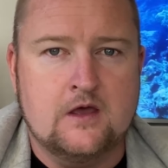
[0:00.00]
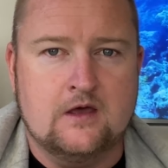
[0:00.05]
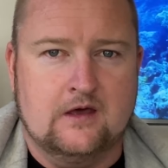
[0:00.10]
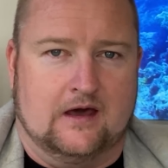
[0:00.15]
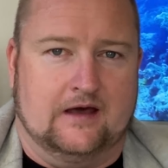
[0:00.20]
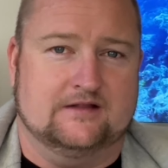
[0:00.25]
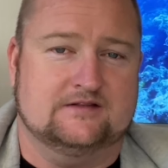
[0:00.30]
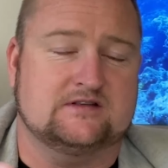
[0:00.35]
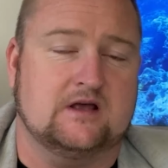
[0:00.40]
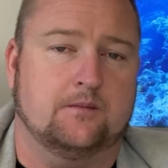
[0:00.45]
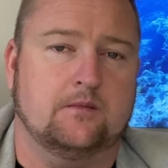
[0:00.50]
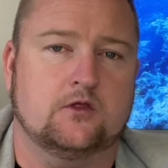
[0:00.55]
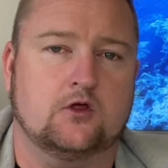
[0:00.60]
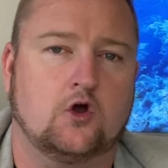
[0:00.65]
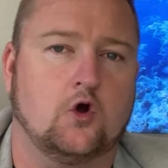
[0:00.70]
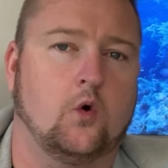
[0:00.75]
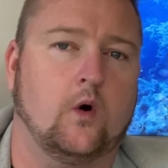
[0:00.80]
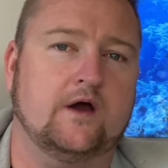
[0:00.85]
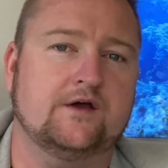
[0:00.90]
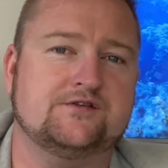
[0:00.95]
And some of the
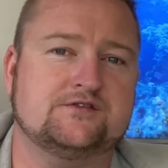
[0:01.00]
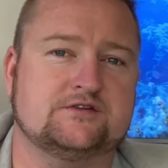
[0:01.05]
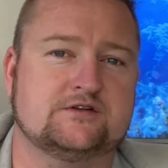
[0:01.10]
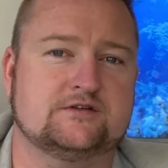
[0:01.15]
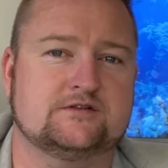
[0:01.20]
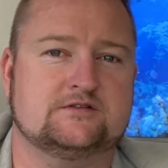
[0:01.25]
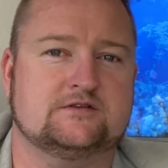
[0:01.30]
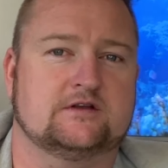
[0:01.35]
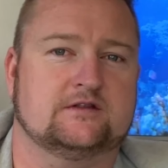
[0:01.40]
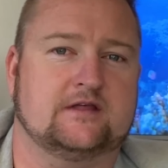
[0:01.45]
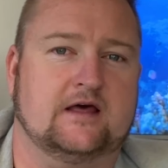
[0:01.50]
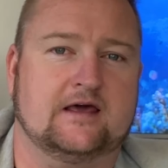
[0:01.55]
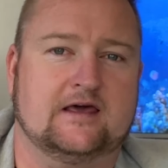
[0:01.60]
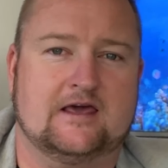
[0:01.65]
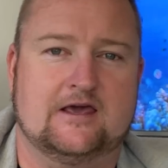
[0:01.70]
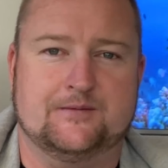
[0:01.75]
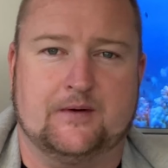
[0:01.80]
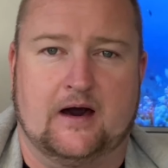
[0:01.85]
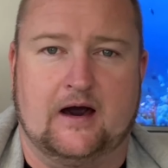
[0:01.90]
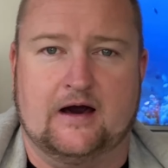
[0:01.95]
questions that they
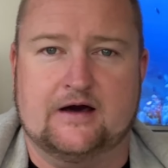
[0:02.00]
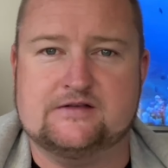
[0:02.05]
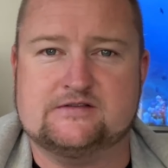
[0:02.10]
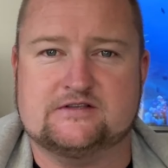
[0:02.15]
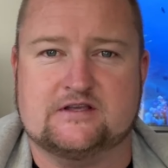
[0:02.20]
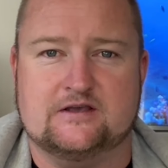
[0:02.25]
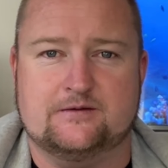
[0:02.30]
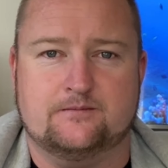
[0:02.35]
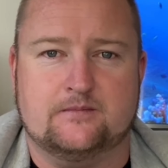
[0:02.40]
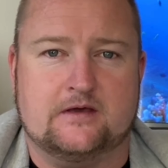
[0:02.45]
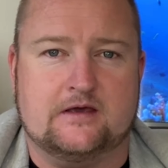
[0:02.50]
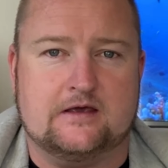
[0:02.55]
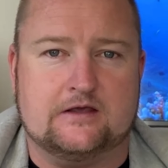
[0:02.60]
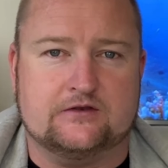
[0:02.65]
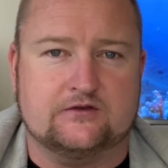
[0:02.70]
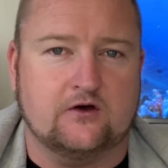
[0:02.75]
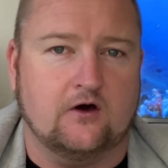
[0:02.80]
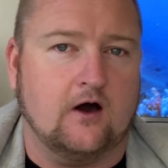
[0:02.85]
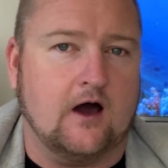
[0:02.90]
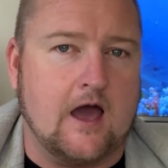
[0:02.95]
keep asking me
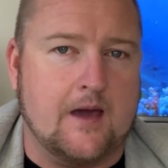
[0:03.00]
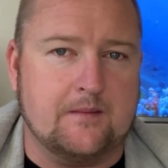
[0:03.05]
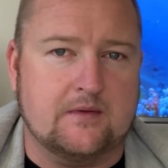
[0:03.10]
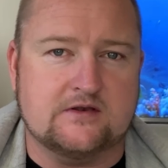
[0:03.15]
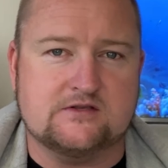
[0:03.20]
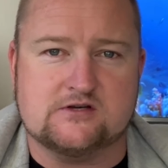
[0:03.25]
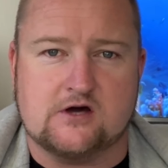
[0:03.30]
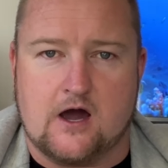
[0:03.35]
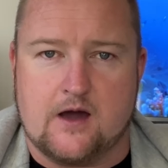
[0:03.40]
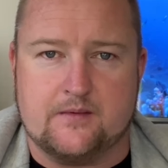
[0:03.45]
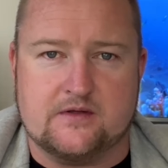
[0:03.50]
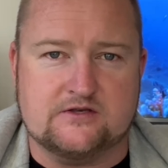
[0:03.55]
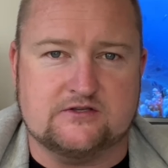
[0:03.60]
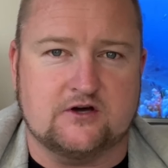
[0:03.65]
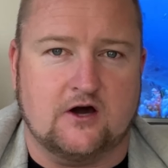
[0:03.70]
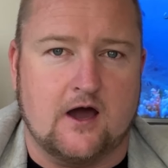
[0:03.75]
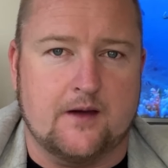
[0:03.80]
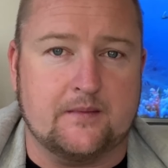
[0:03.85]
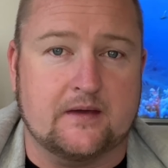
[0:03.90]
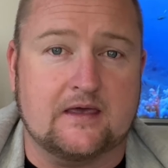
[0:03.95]
time and
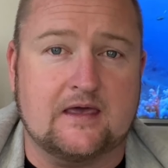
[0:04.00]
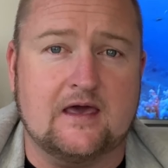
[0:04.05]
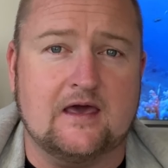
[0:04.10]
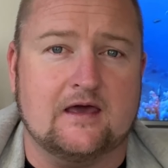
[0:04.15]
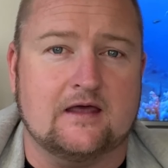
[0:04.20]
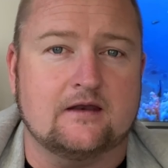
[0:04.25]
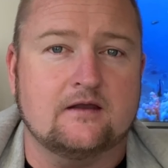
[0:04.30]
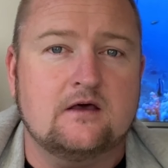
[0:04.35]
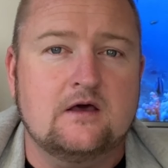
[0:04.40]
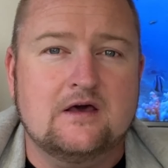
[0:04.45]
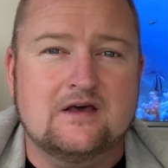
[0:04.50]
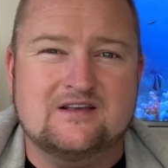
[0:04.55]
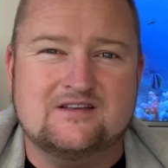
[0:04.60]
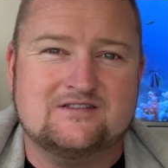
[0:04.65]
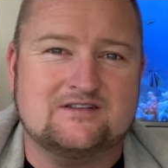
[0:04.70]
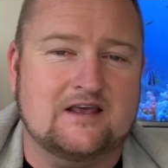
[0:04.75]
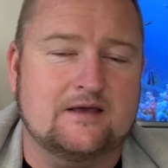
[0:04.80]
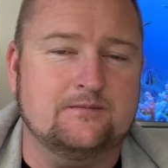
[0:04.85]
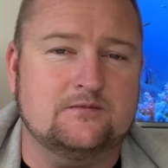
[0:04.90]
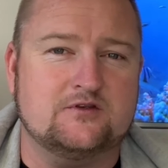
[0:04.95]
time again
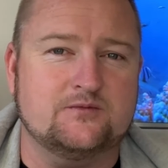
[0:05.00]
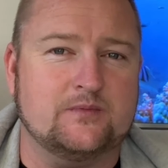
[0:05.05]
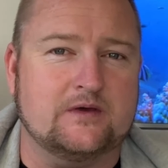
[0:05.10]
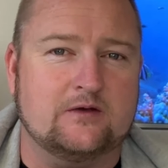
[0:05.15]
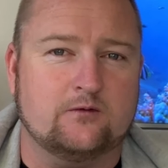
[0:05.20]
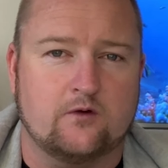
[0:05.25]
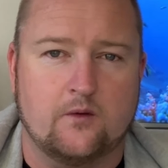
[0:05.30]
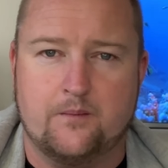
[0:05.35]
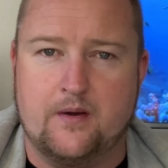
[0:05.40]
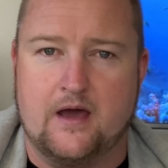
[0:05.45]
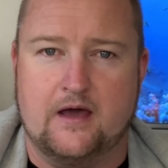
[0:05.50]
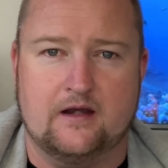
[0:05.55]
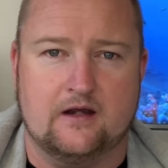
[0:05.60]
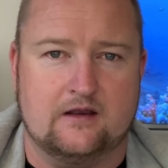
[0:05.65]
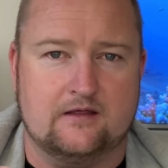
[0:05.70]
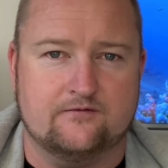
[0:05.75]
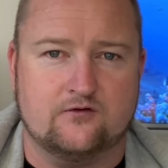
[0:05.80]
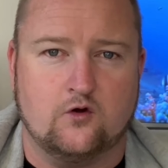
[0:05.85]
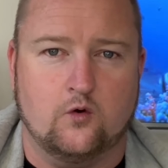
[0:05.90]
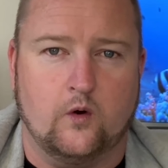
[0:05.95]
seem to be
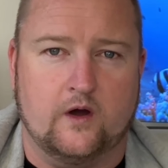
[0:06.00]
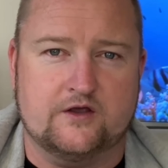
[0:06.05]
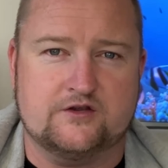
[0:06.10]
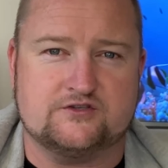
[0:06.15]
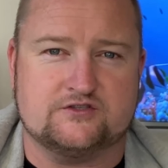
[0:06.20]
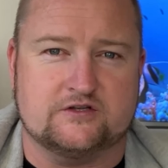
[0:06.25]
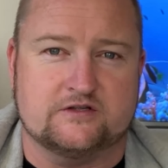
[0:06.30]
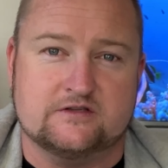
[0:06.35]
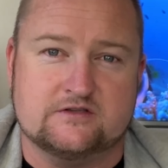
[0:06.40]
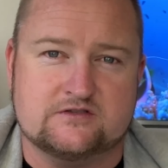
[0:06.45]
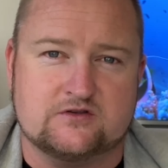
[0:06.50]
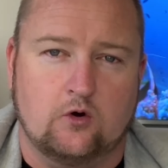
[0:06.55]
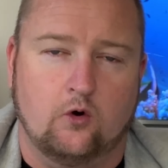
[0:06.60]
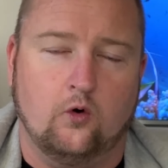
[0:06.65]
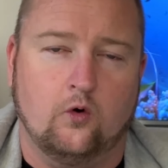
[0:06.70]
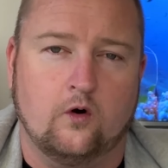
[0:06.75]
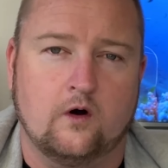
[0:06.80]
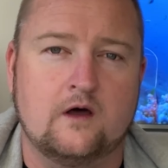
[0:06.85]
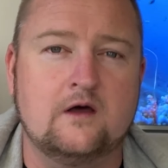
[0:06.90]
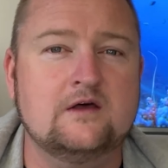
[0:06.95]
repetitive questions
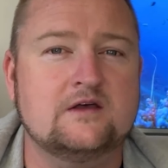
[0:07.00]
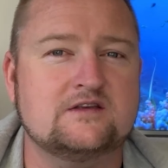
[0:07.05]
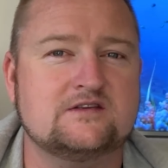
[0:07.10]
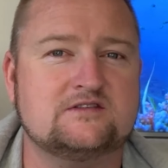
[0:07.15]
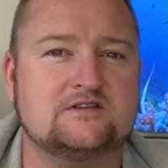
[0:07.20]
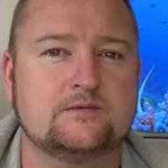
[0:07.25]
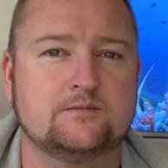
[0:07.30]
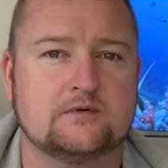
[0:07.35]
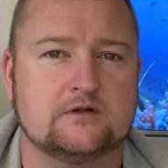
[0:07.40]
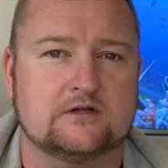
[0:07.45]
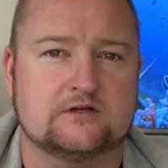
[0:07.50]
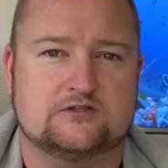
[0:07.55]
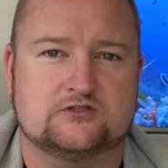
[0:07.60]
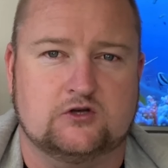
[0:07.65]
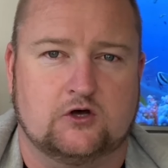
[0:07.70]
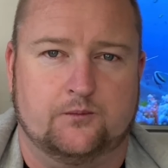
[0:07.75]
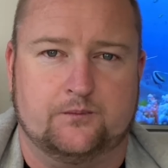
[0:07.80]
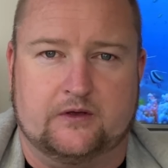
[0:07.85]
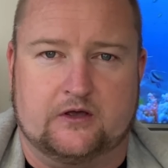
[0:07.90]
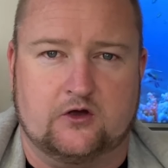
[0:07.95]
or similar
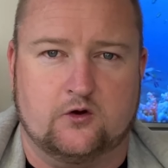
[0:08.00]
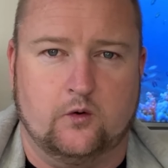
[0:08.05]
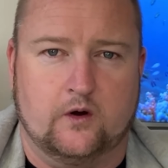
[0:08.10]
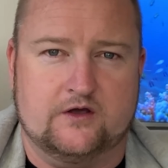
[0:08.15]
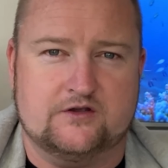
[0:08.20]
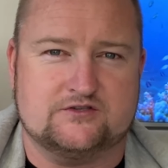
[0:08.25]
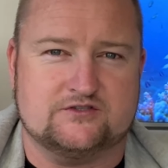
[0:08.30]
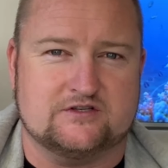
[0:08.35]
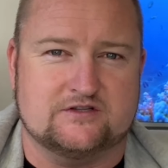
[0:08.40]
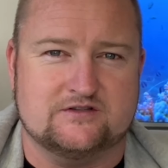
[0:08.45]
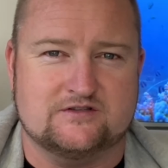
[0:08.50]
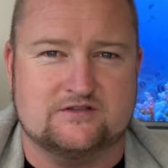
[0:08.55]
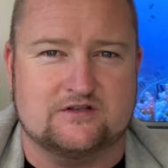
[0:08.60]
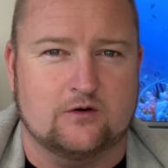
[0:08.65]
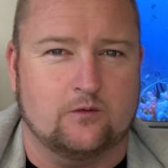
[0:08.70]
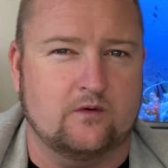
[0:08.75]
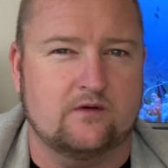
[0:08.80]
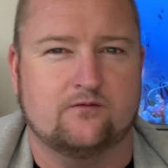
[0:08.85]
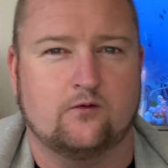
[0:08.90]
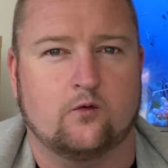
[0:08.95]
topic questions
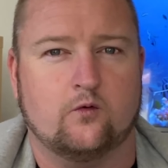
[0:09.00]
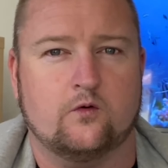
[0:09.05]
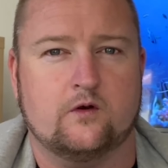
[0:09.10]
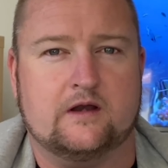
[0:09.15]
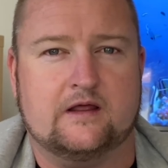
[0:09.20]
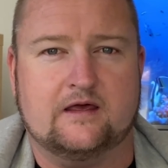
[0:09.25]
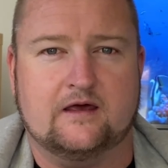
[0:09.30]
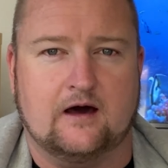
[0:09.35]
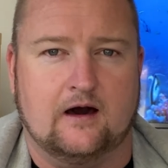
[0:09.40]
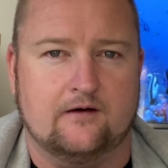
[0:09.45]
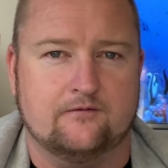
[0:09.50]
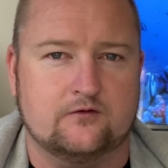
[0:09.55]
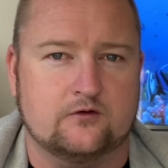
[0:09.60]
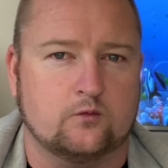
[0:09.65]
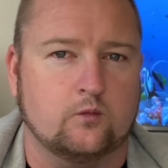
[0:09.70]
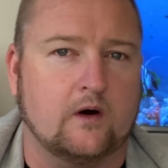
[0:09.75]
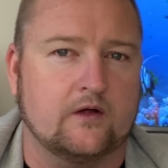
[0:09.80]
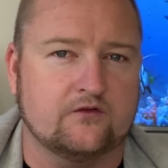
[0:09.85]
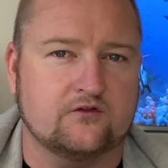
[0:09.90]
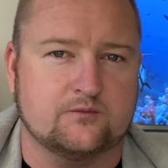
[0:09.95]
that we've already covered
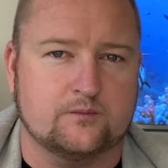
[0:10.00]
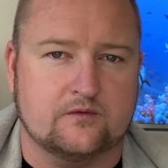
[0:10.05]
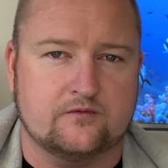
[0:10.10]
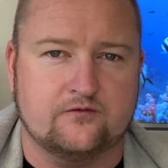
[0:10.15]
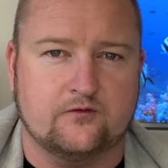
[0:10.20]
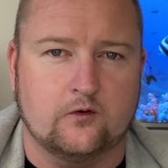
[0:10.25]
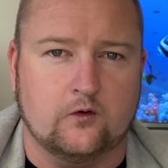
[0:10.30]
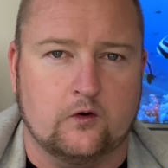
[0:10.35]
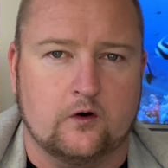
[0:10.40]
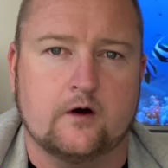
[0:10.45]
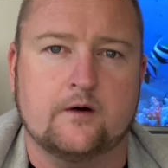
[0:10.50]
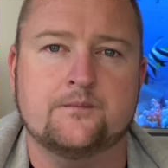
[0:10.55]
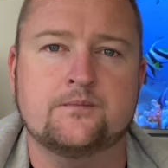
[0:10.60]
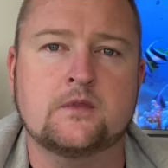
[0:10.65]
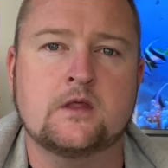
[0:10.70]
once before.